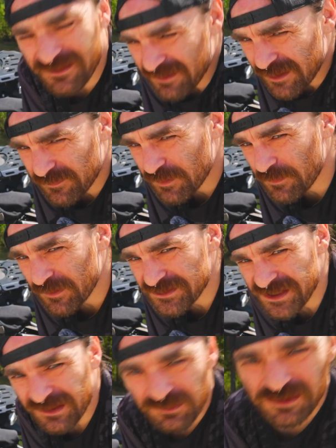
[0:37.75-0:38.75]
that you get for your
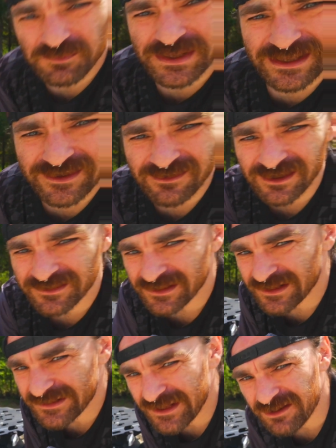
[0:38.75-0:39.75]
motorcycle, whether it be gear or
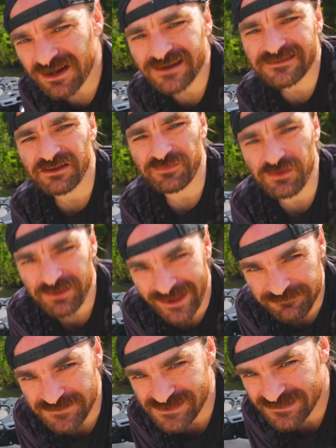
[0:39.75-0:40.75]
anything like that, you're going to see a few
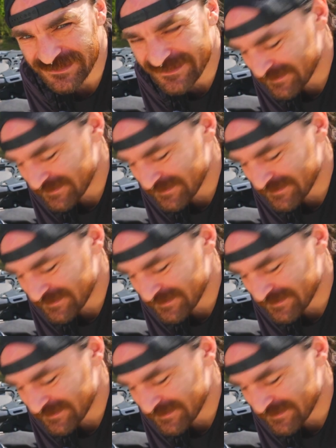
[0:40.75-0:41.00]
names.